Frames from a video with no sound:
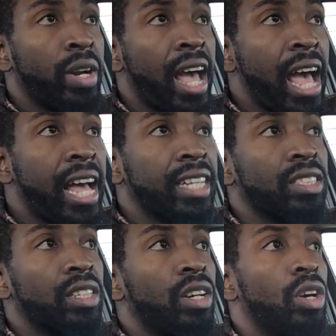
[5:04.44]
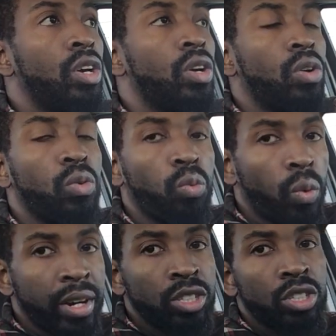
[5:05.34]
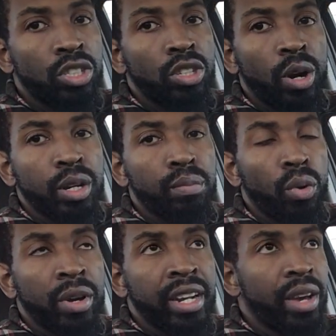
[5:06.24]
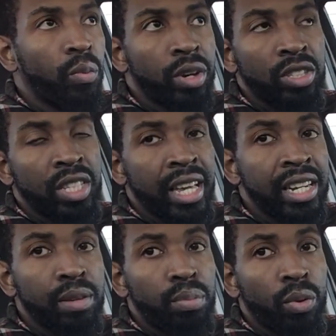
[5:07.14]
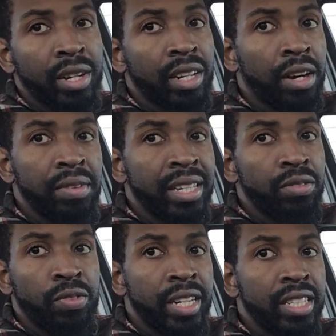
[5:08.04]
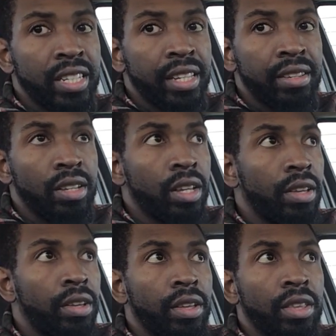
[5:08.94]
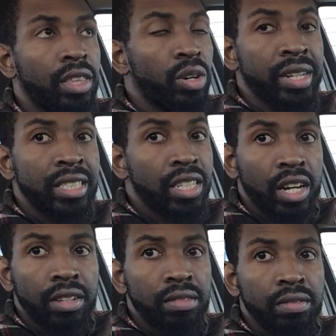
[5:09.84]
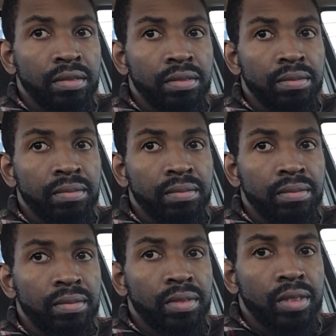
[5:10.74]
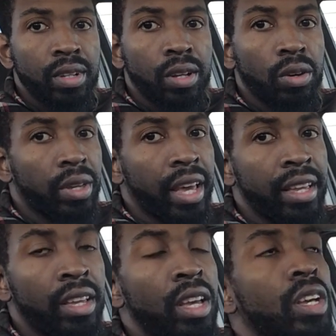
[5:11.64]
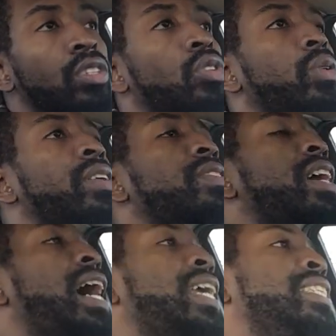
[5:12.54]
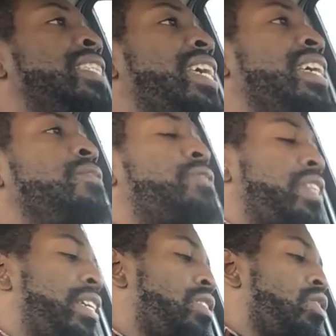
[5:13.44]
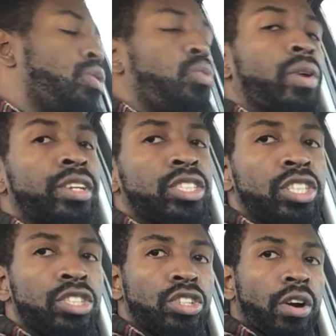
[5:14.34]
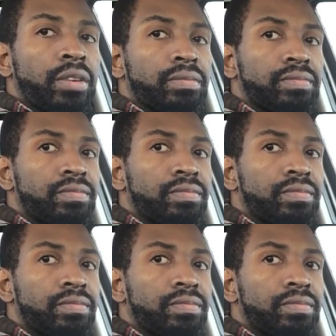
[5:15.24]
were to ask, where's the starting point and where's the ending point of infinity, there is none. Okay? So if God is infinite, where does he start?